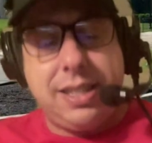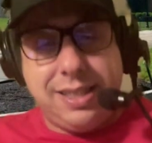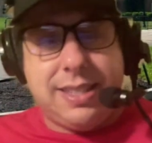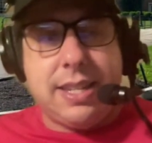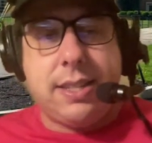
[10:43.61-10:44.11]

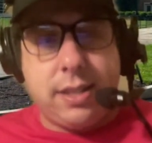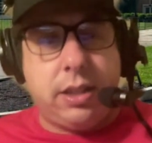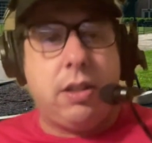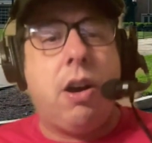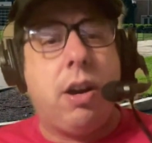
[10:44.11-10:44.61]
season
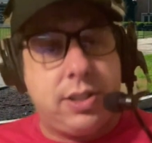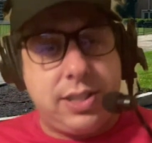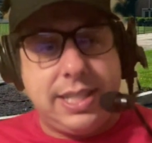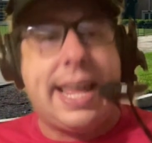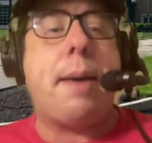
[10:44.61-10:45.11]
long
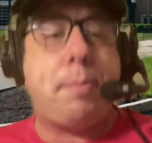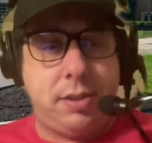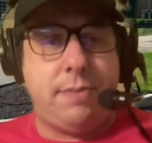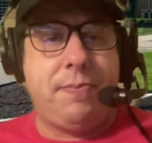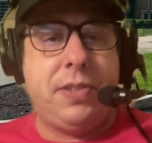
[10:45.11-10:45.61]
snaps.